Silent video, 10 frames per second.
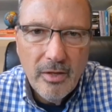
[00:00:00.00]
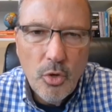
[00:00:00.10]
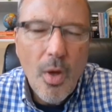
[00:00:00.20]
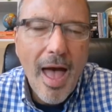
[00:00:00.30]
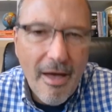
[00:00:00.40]

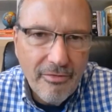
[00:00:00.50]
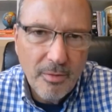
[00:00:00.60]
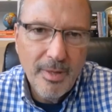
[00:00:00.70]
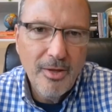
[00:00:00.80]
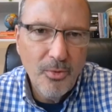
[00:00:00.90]
You have
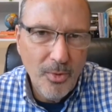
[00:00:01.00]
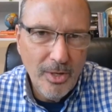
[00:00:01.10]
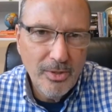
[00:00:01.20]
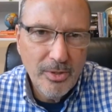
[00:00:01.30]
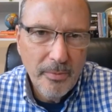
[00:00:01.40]
to be in the
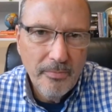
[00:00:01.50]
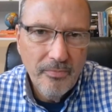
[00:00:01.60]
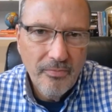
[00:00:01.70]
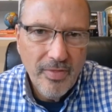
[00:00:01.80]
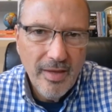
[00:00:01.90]
race.
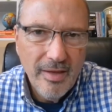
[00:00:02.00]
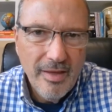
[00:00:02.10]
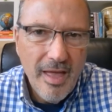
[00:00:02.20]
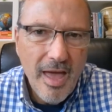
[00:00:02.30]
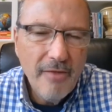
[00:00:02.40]

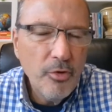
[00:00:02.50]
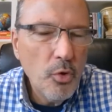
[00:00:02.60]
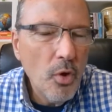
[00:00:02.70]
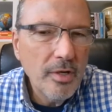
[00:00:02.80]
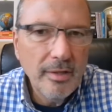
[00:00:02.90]
And if you're going